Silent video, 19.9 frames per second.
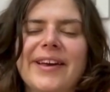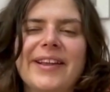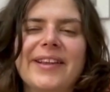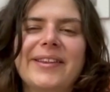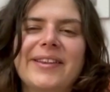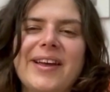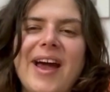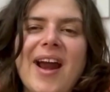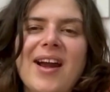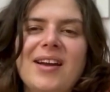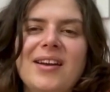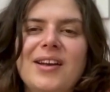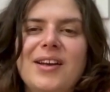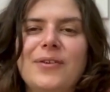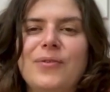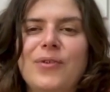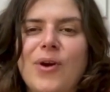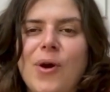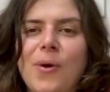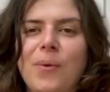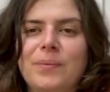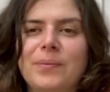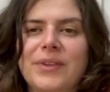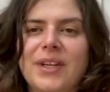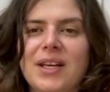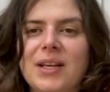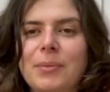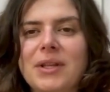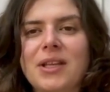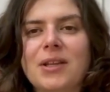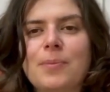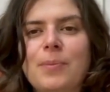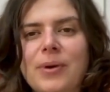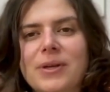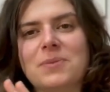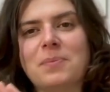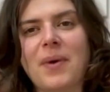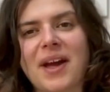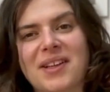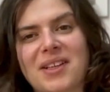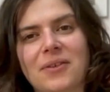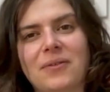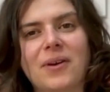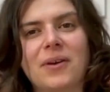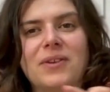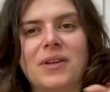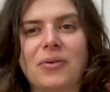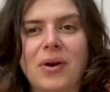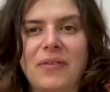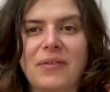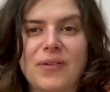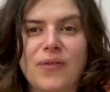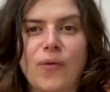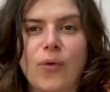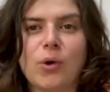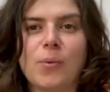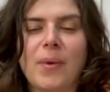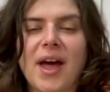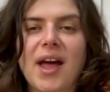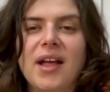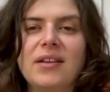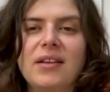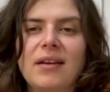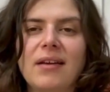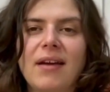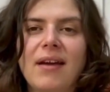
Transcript: entirely from the limited perspective of the Revit format.